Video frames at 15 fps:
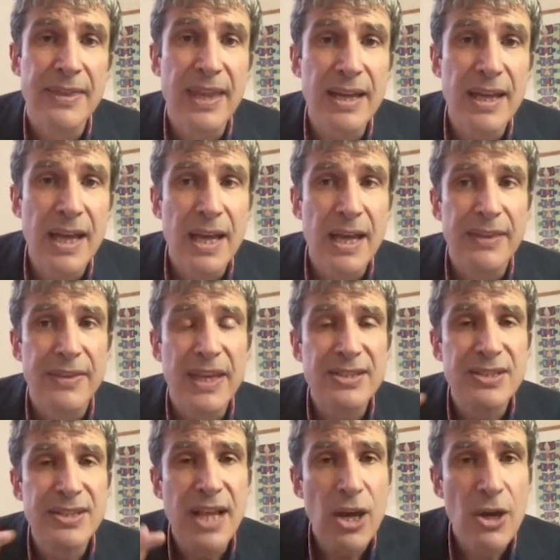That
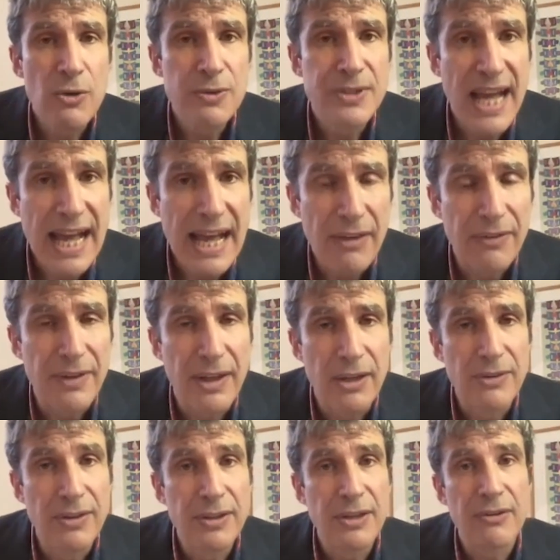there's no doubt though
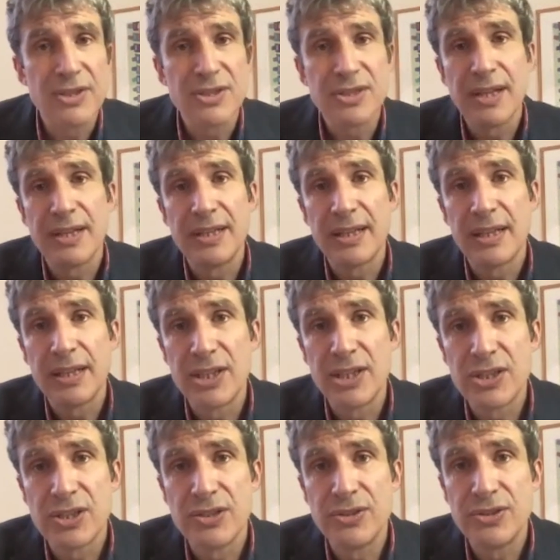that there are certain
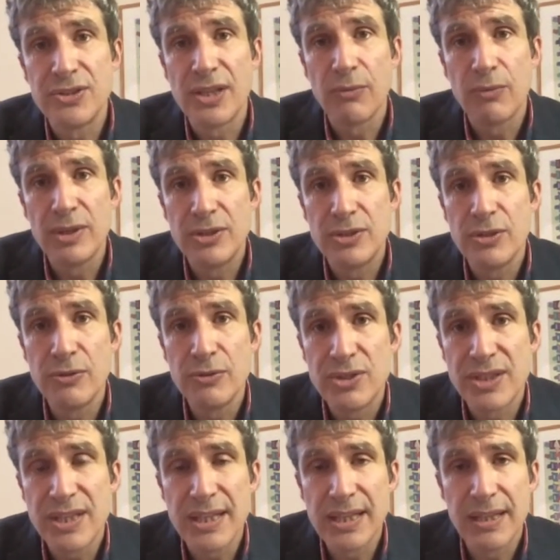conditions that we do
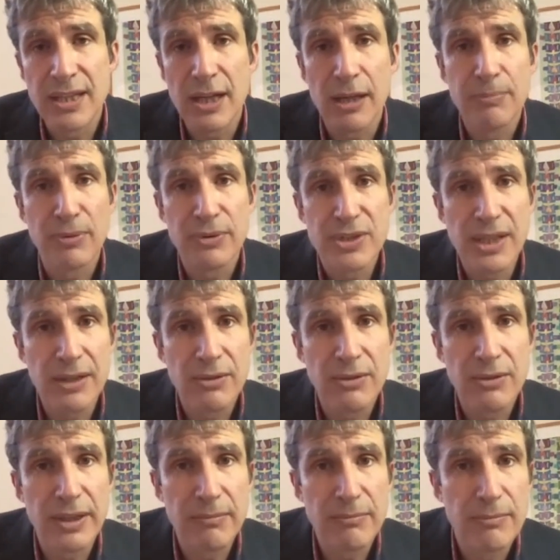see carpal
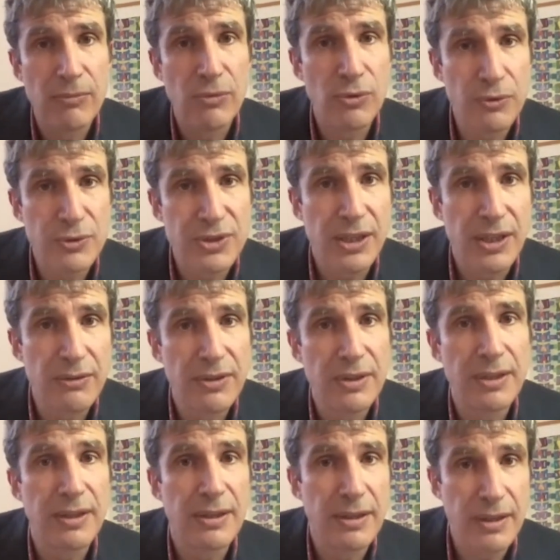tunnel in more so
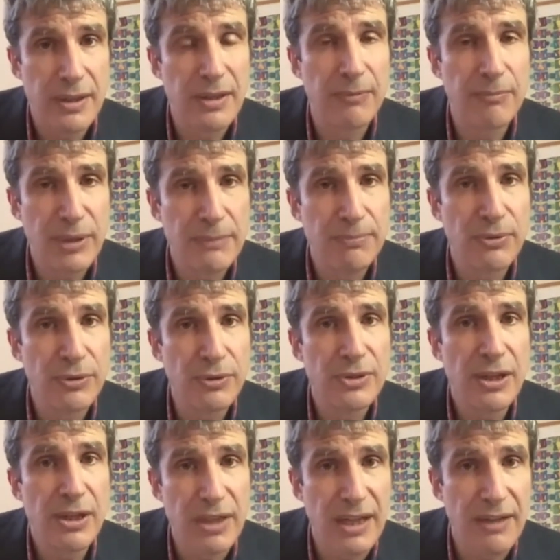than, than in people who
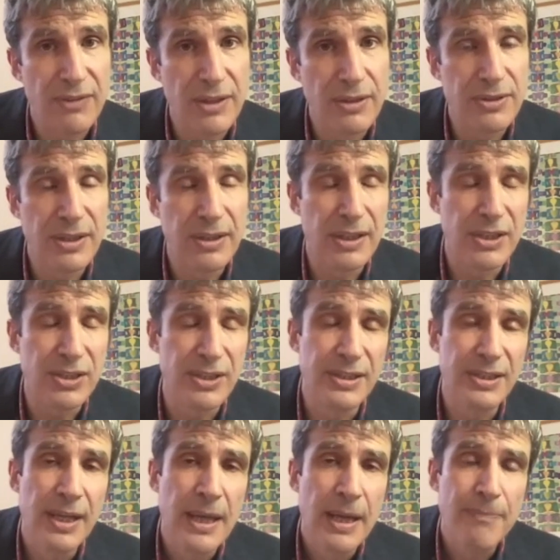don't have those
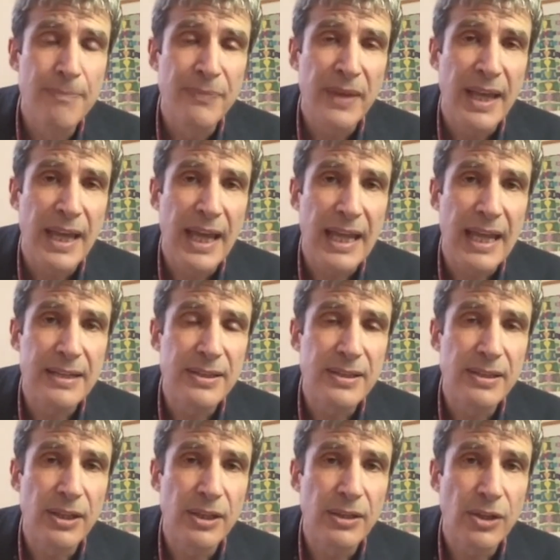conditions. And
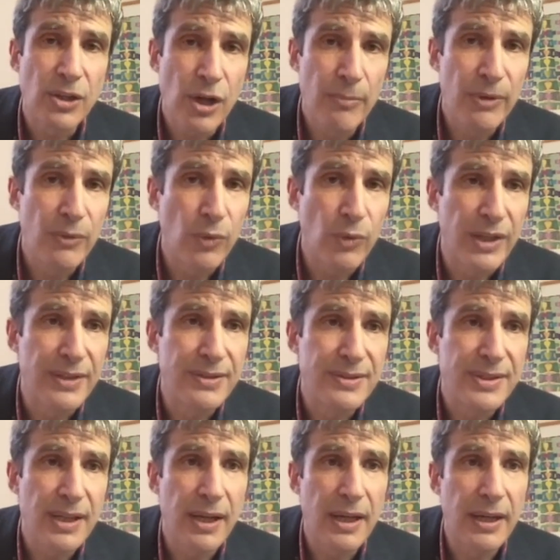the, the, common ones
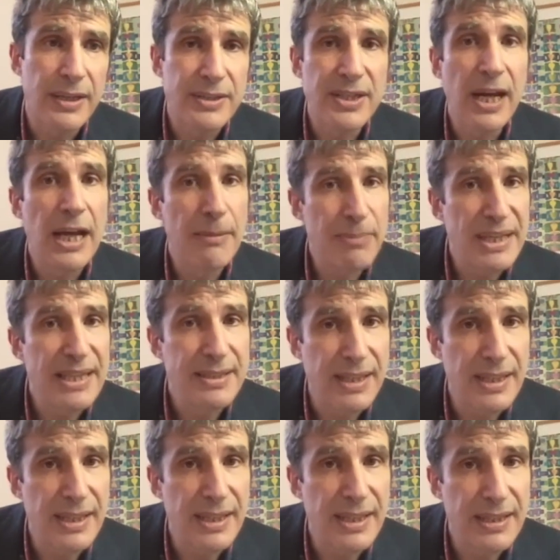are diabetes.